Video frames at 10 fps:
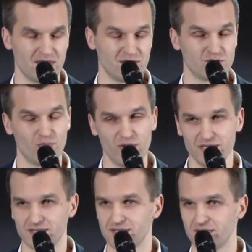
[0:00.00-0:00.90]
So
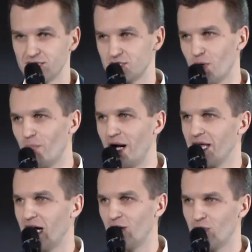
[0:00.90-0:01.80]
please stop
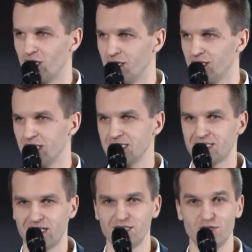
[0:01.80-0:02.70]
by our
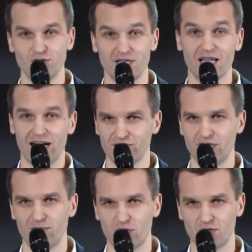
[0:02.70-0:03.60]
stand to see live
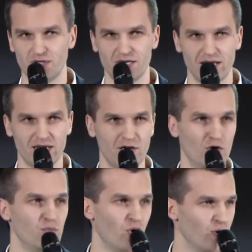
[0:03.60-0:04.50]
demo and
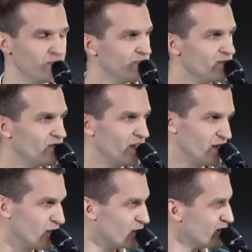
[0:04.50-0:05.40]
learn more.
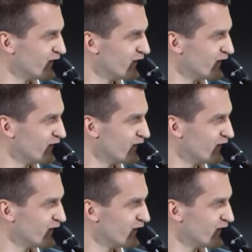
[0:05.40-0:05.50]
Thank you.